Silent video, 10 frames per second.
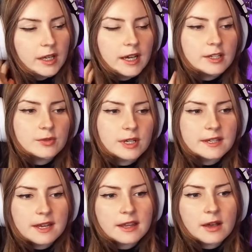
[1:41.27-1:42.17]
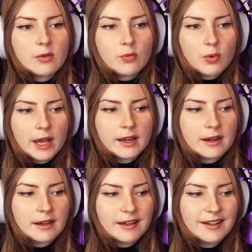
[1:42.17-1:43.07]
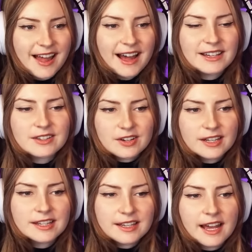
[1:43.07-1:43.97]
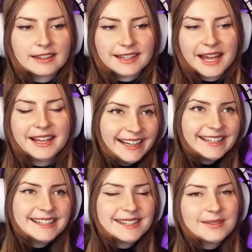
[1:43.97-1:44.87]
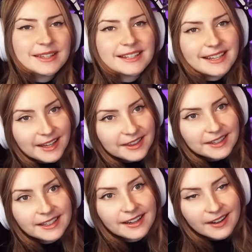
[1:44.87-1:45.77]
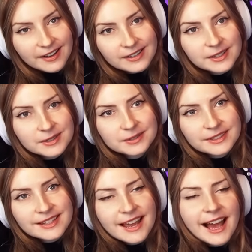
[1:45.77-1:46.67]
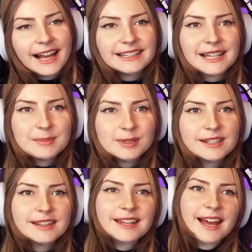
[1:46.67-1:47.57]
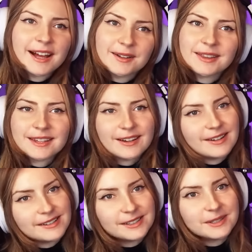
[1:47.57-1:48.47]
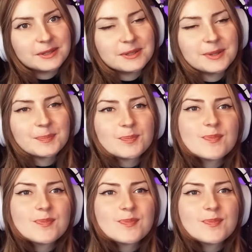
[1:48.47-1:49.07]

I do want to say that when I started this, instead of the Deathly Hallows, I labeled it the Healthy Hallows.